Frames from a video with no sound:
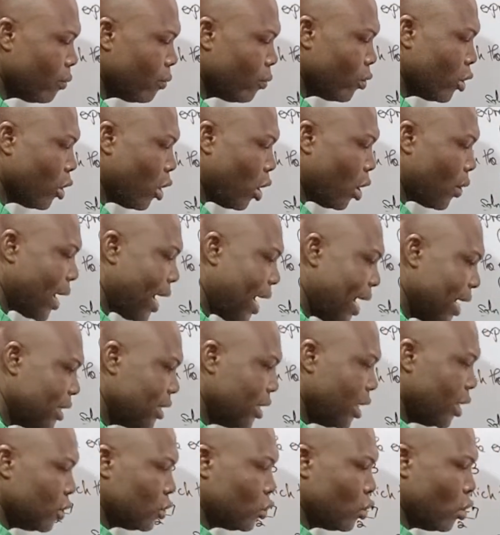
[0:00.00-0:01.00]
Alright,
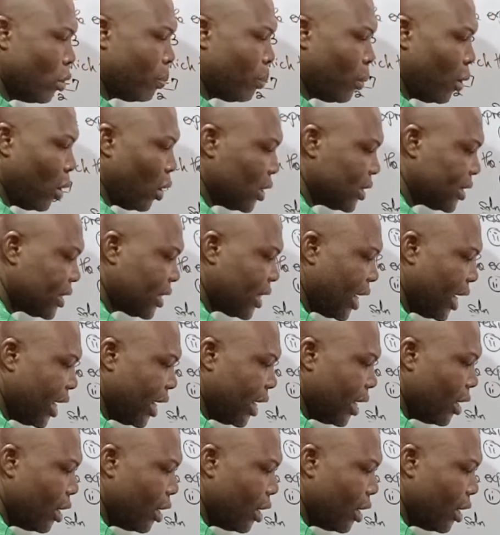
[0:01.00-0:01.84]
so plus 3.